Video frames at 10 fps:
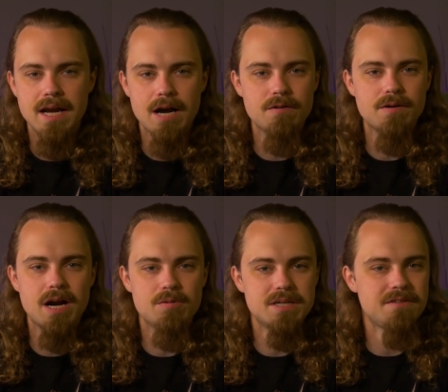However,
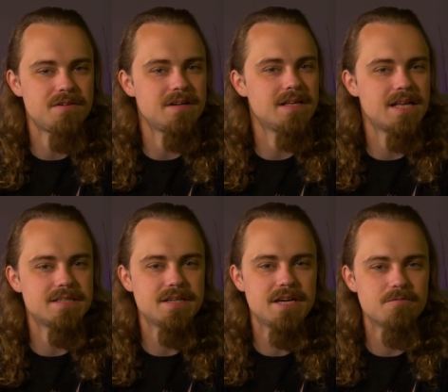I would definitely like
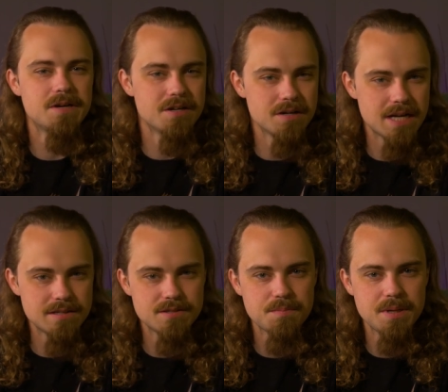to hear what your
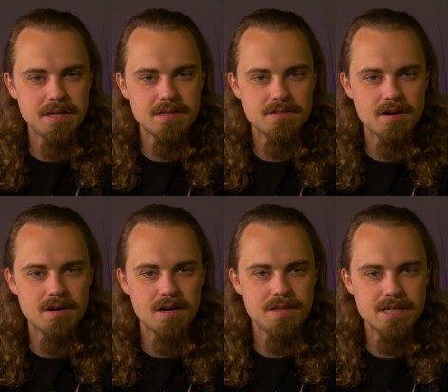guys' opinions
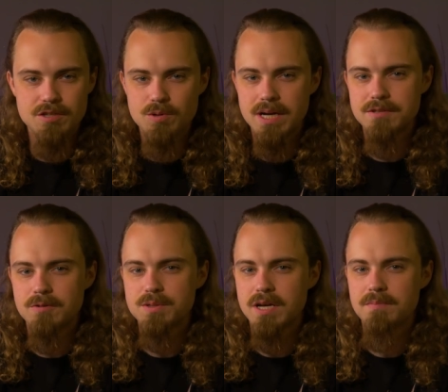are on this. You guys
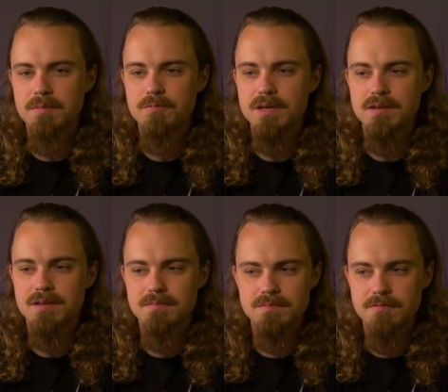always come up
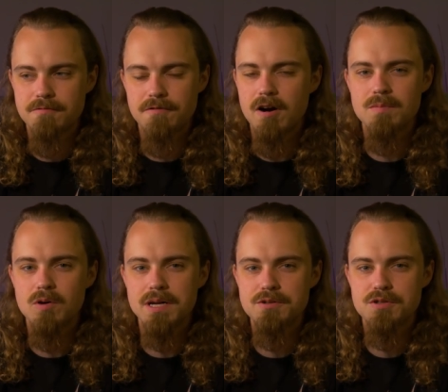with far
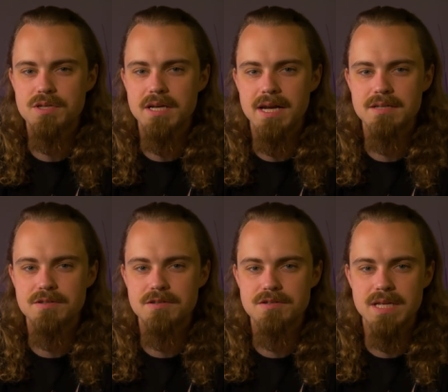more interesting
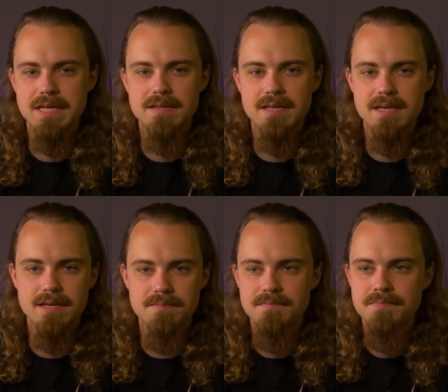answers than
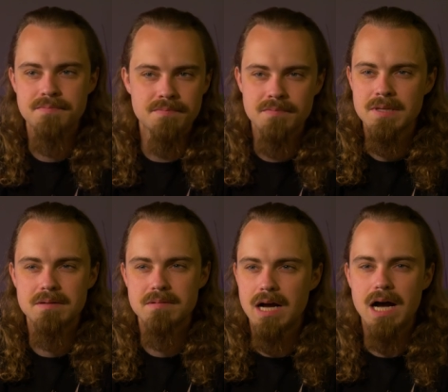the
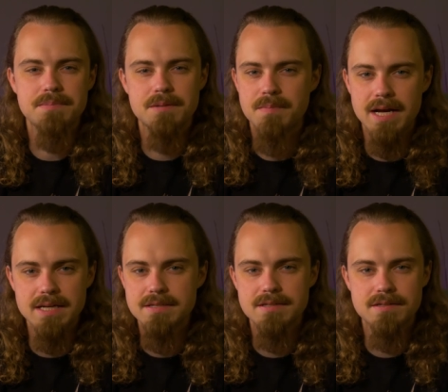
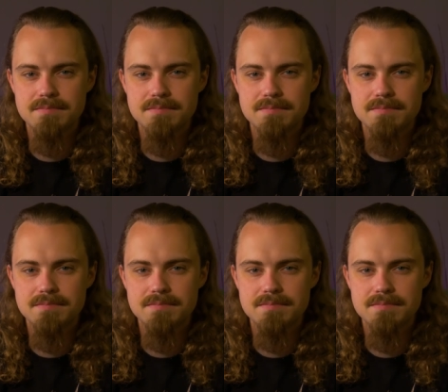optimized